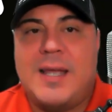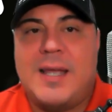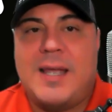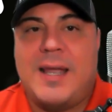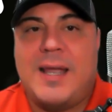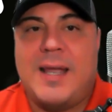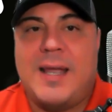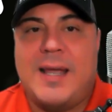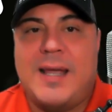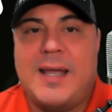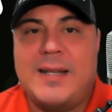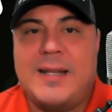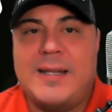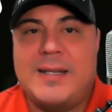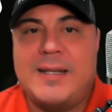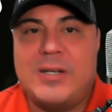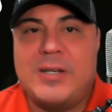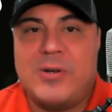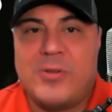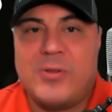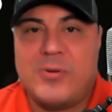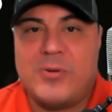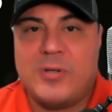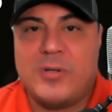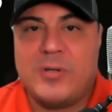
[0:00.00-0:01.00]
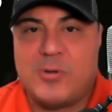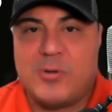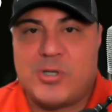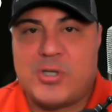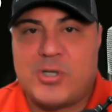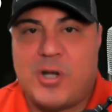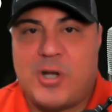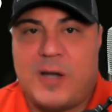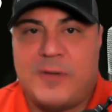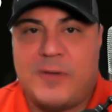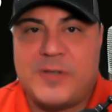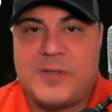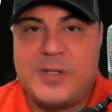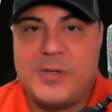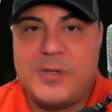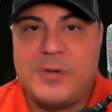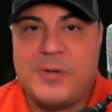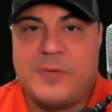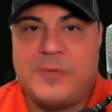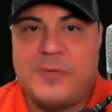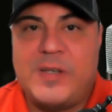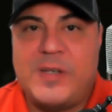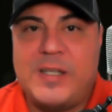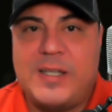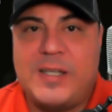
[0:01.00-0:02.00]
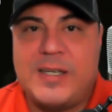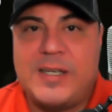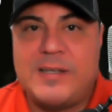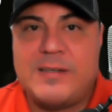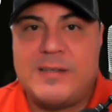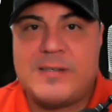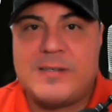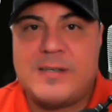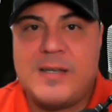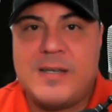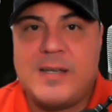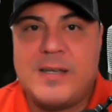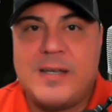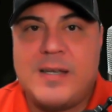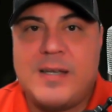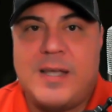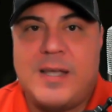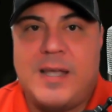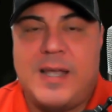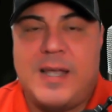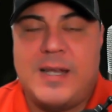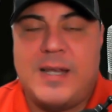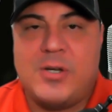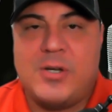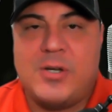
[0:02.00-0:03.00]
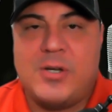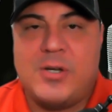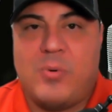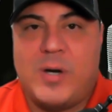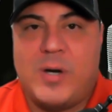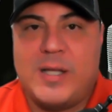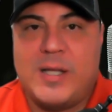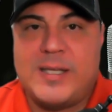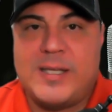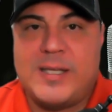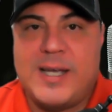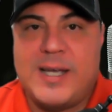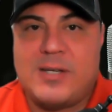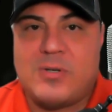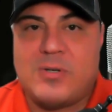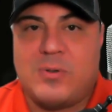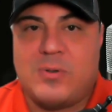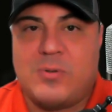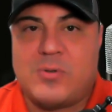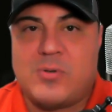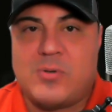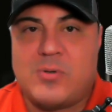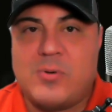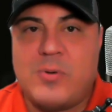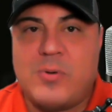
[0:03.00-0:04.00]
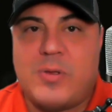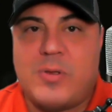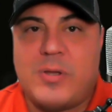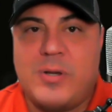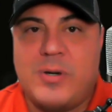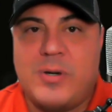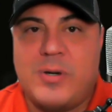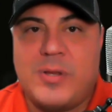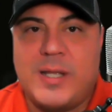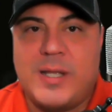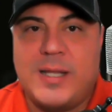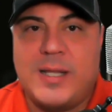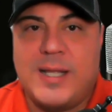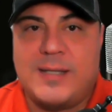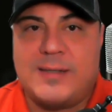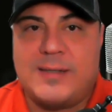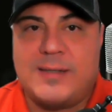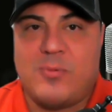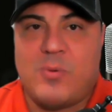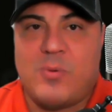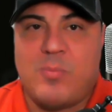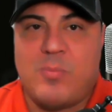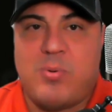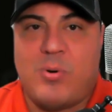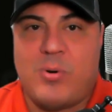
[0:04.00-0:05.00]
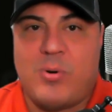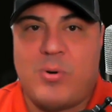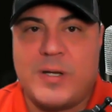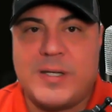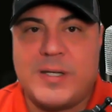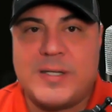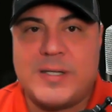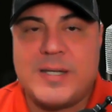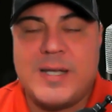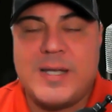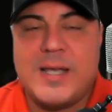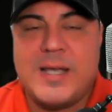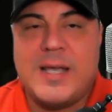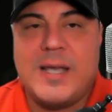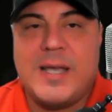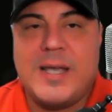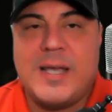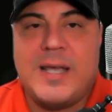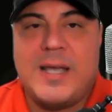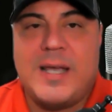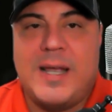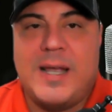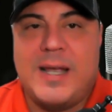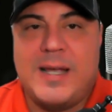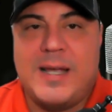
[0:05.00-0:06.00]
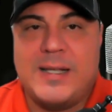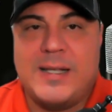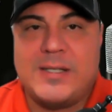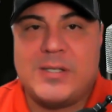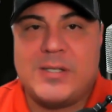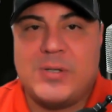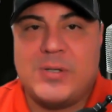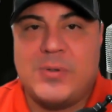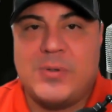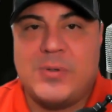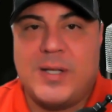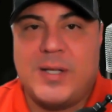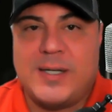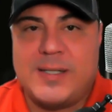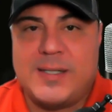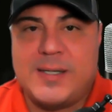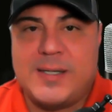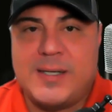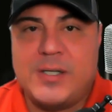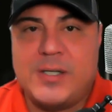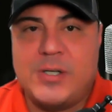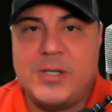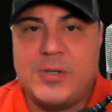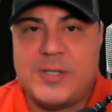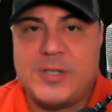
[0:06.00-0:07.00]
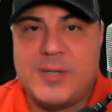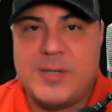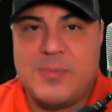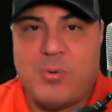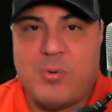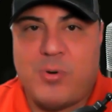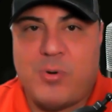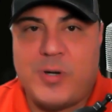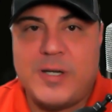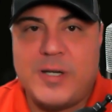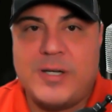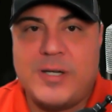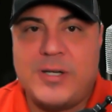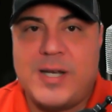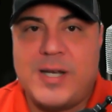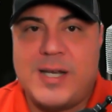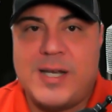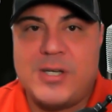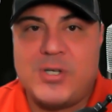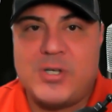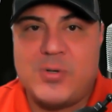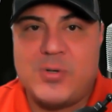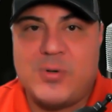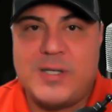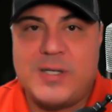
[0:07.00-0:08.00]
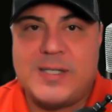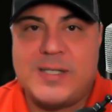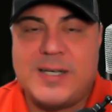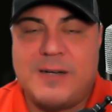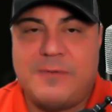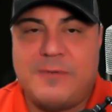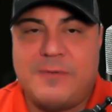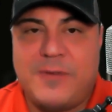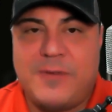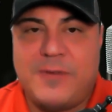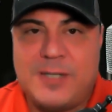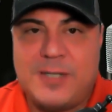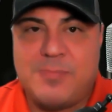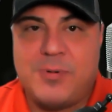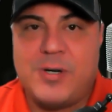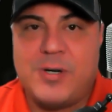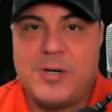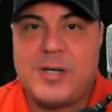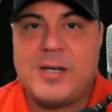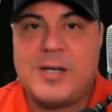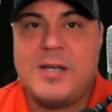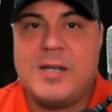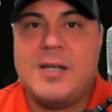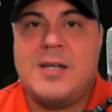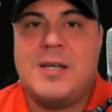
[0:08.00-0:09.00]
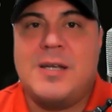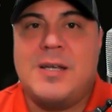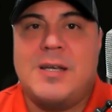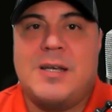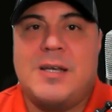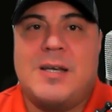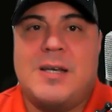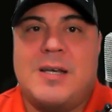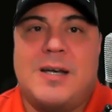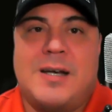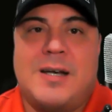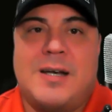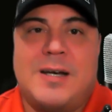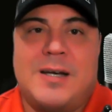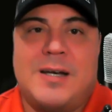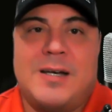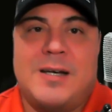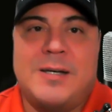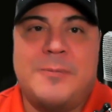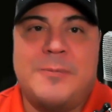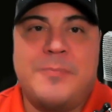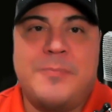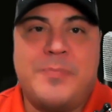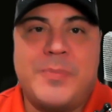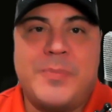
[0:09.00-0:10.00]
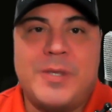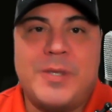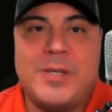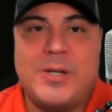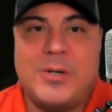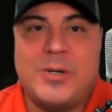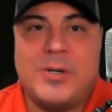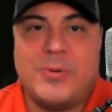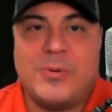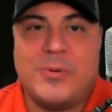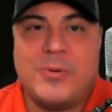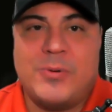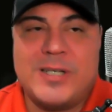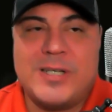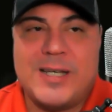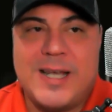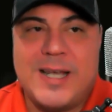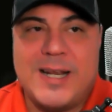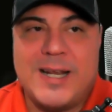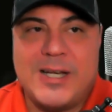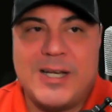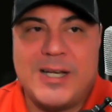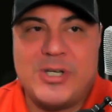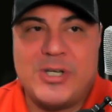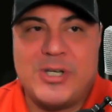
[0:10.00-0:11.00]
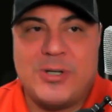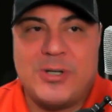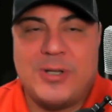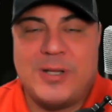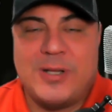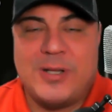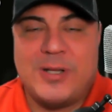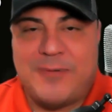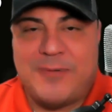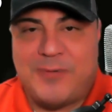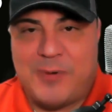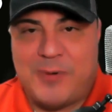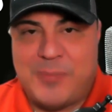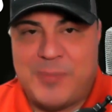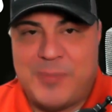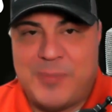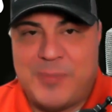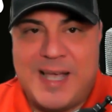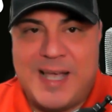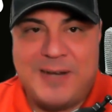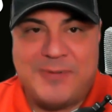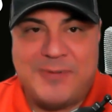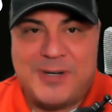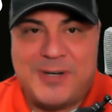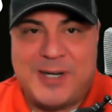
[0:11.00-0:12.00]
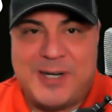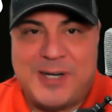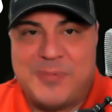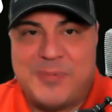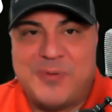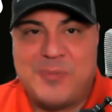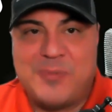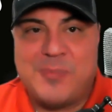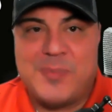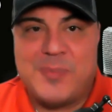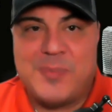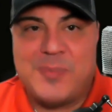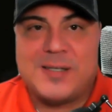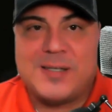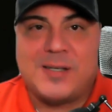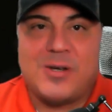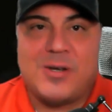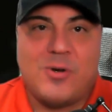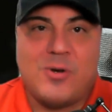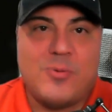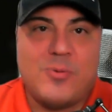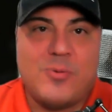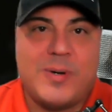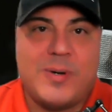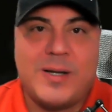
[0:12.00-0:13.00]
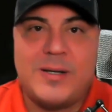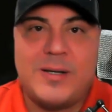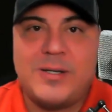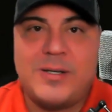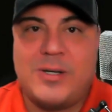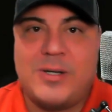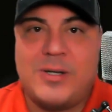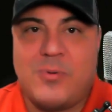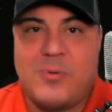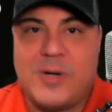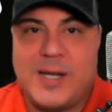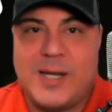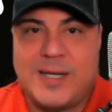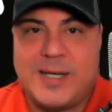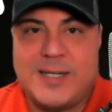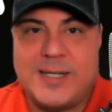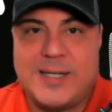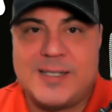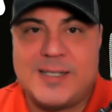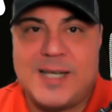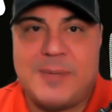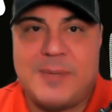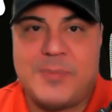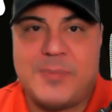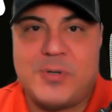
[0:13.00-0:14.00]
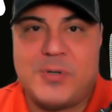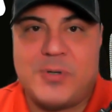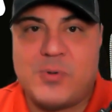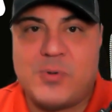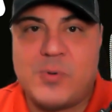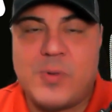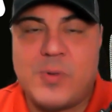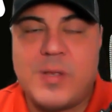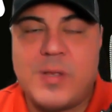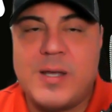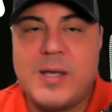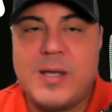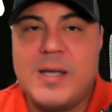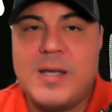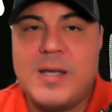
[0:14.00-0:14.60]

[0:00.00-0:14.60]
And, you know, they're a little soft in their feelings and don't want the actual truth. You know, they like to report us. And so, like I said, you know, it's important that you guys join us on Facebook. Uh, you know, we recently got out of jail from that a couple of months ago, but, you know, we're not going to stop the truth.